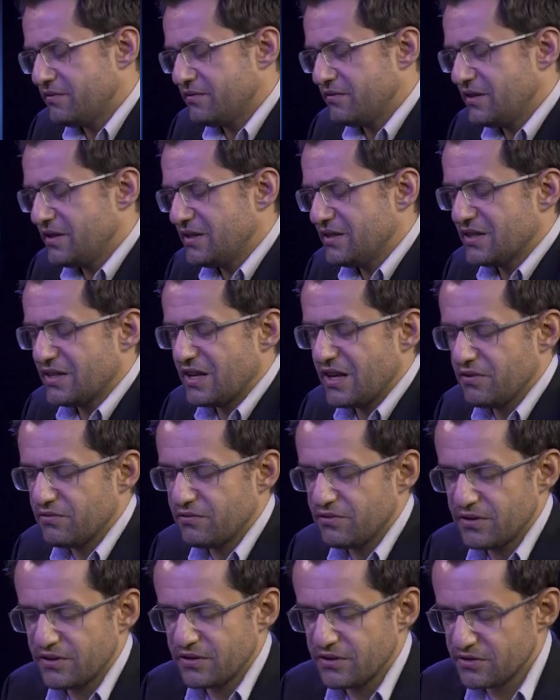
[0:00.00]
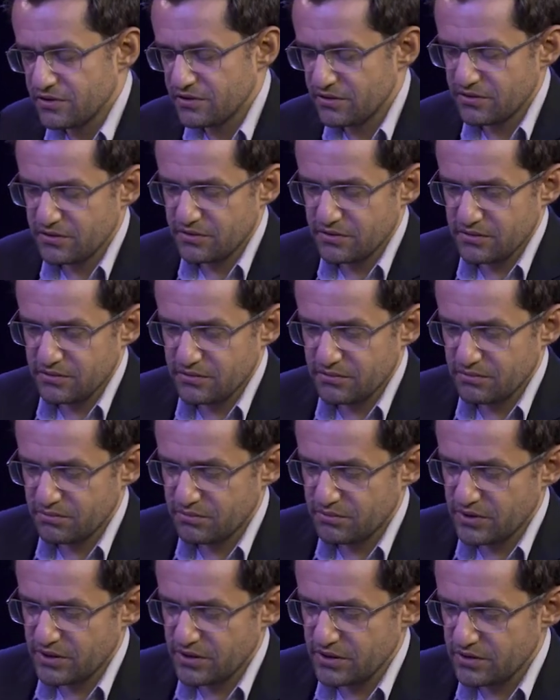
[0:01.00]
and the game finished
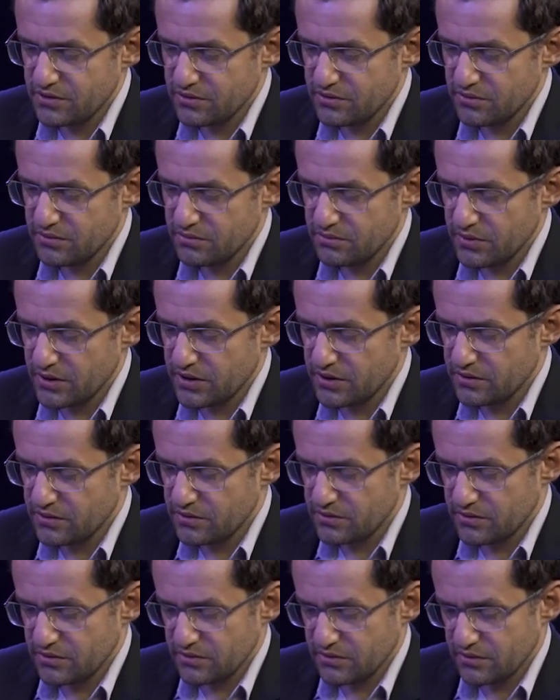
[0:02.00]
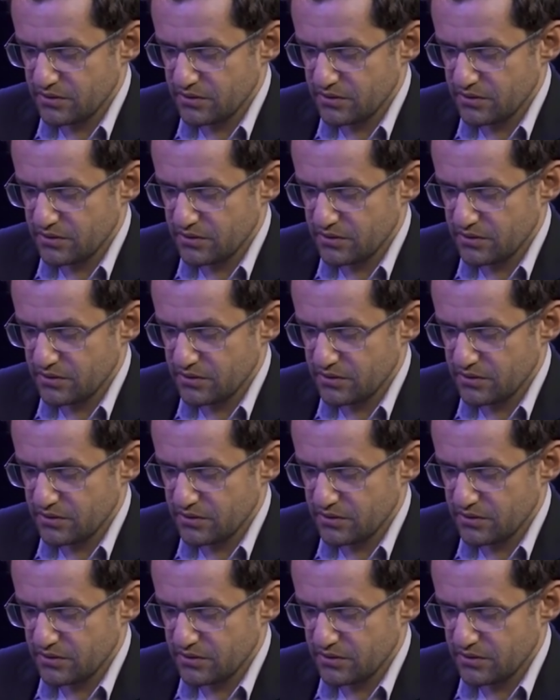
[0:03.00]
pretty soon because